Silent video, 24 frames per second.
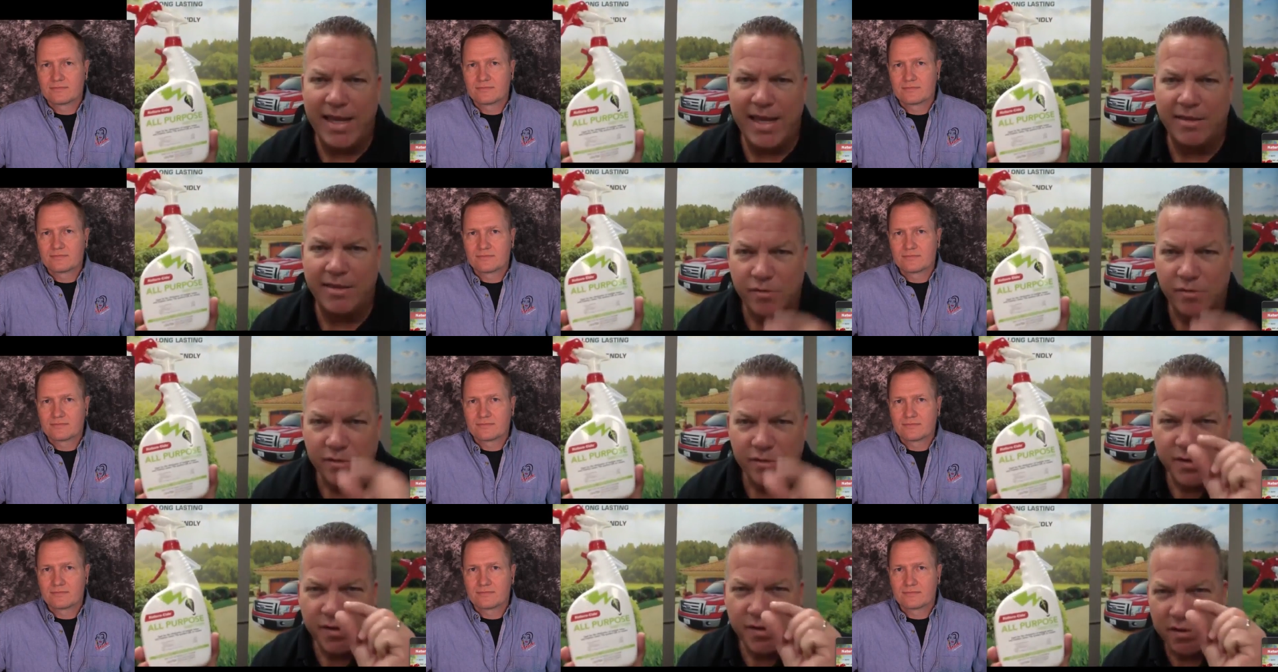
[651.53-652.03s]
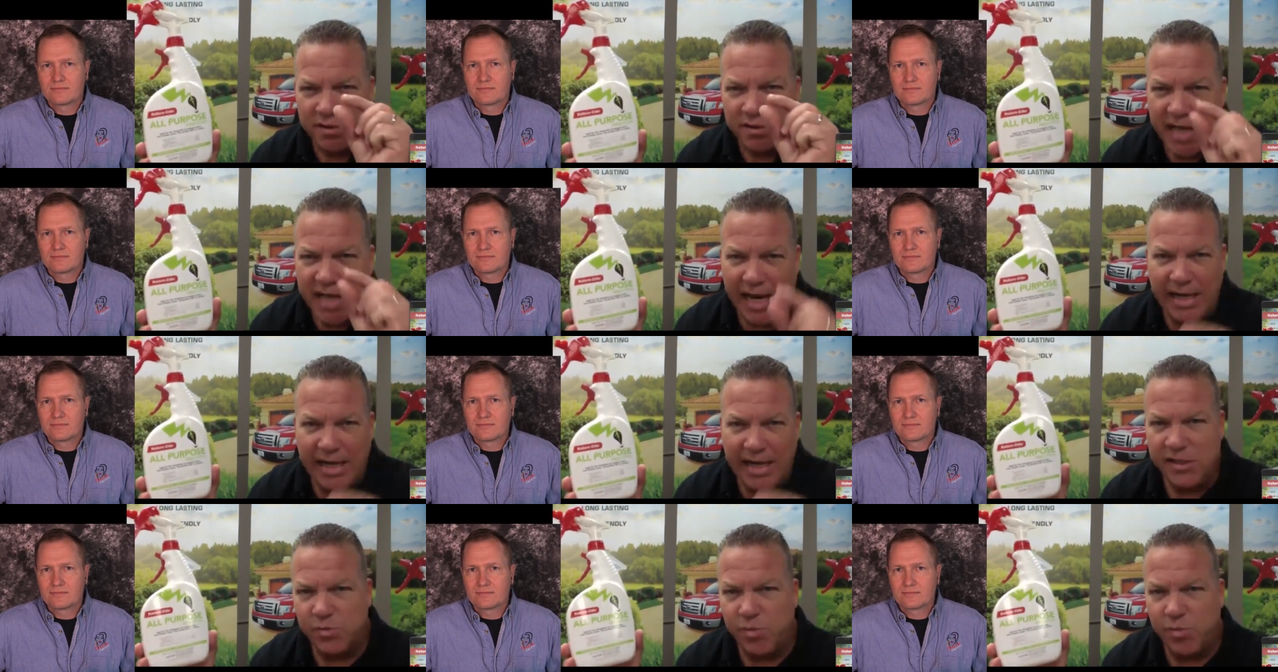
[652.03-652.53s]
Speaker 1: I get those little
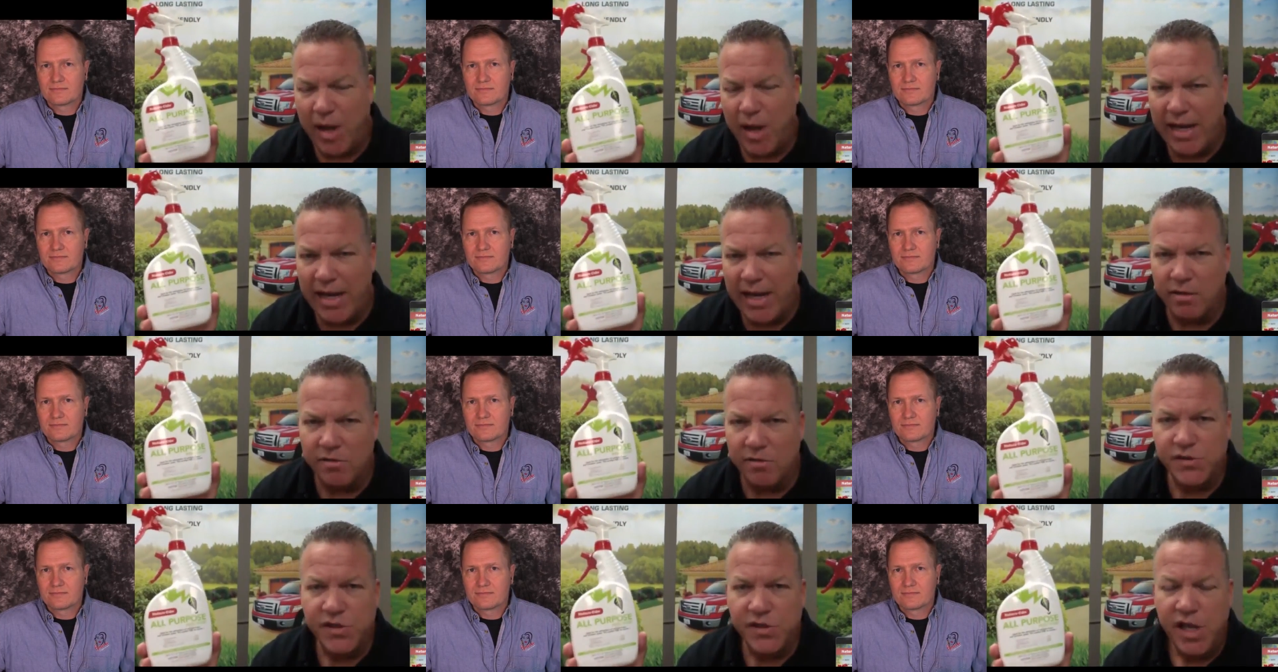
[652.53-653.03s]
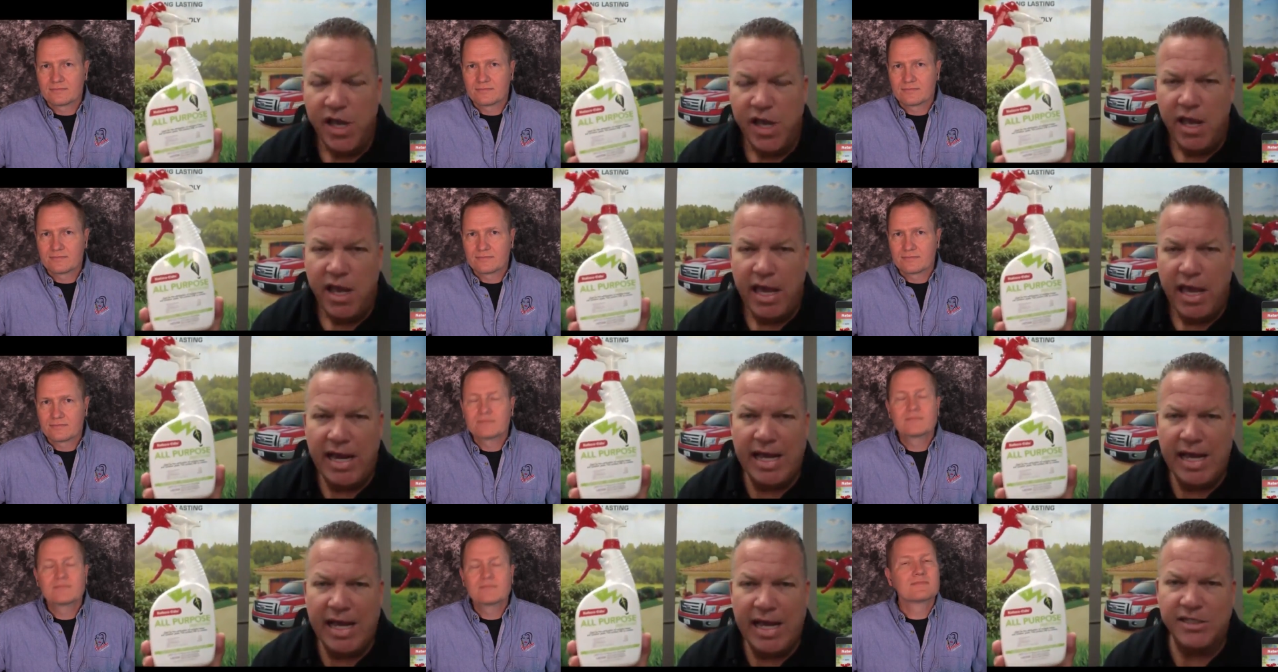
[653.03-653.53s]
tiny spiders,
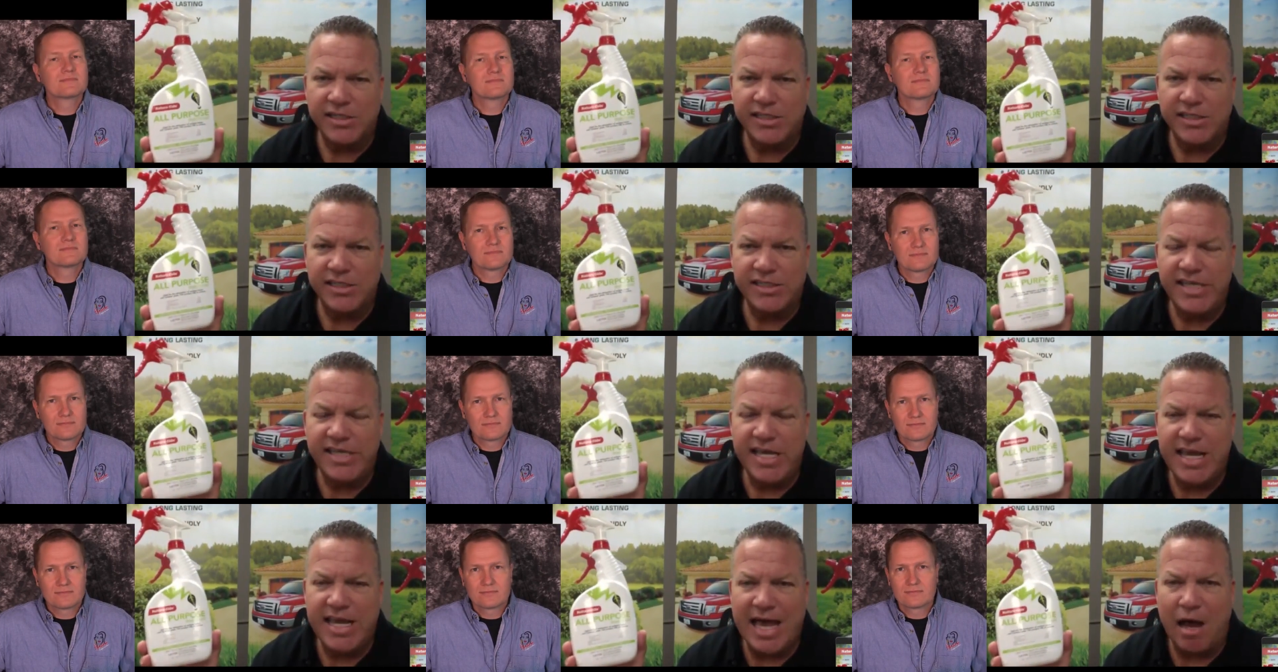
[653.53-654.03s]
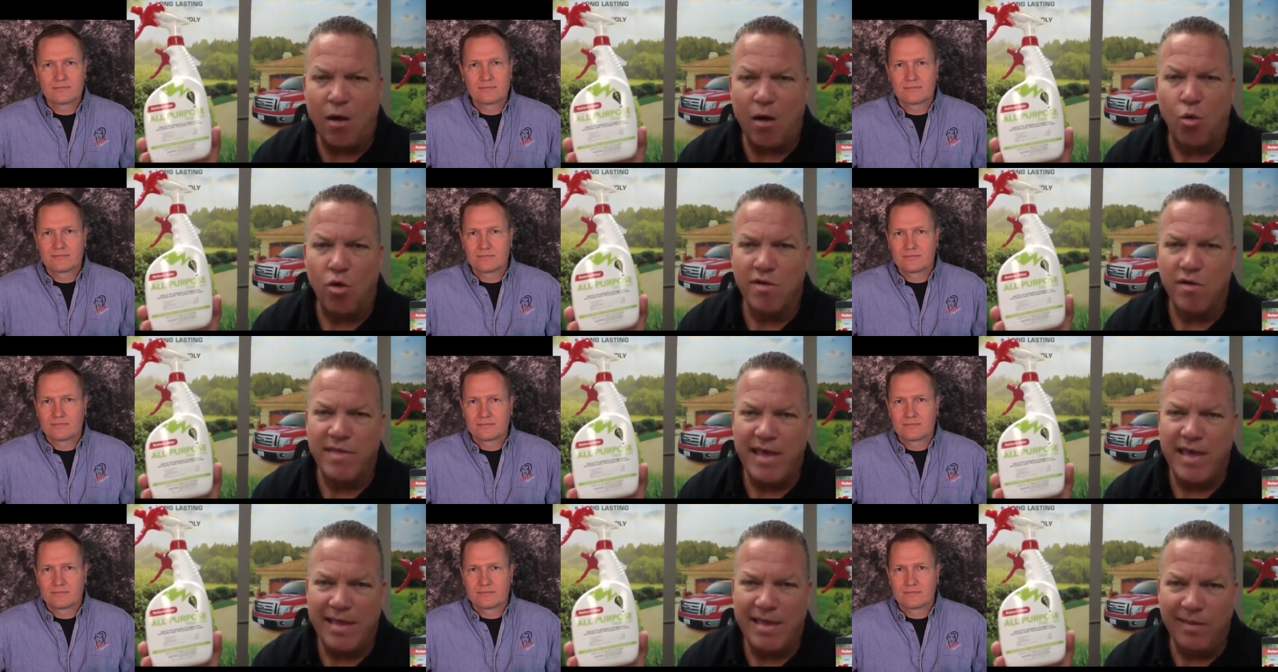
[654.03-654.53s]
and I just seek
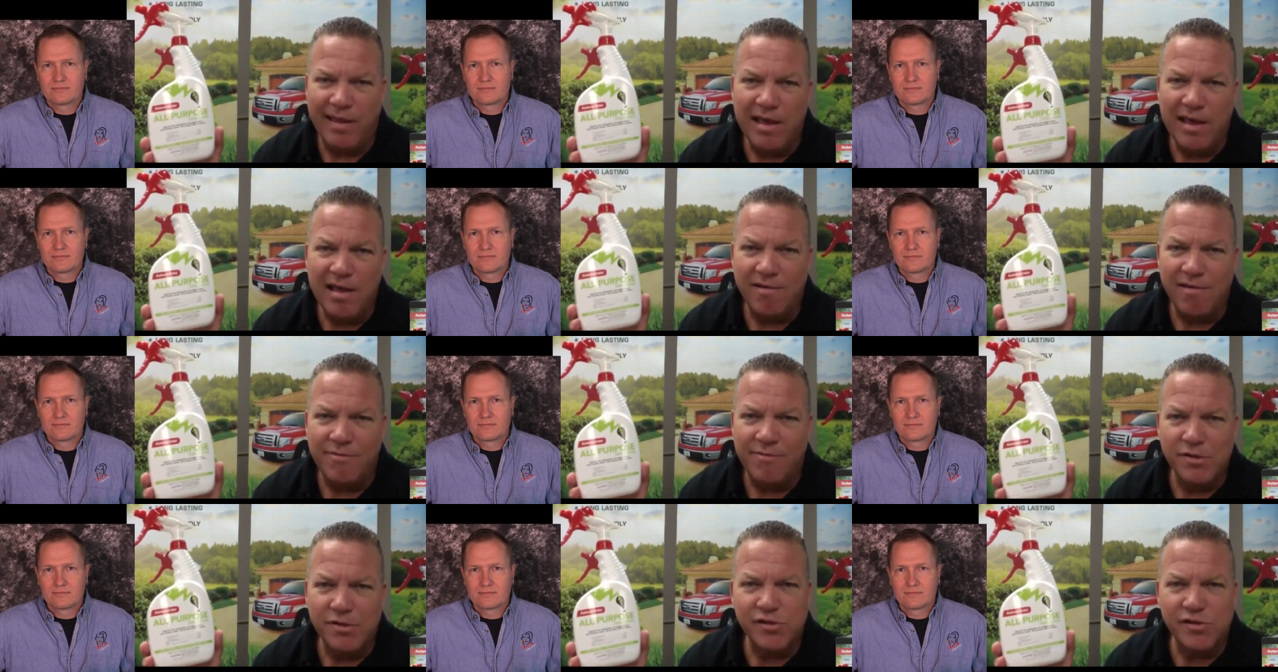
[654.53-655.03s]
out where they live.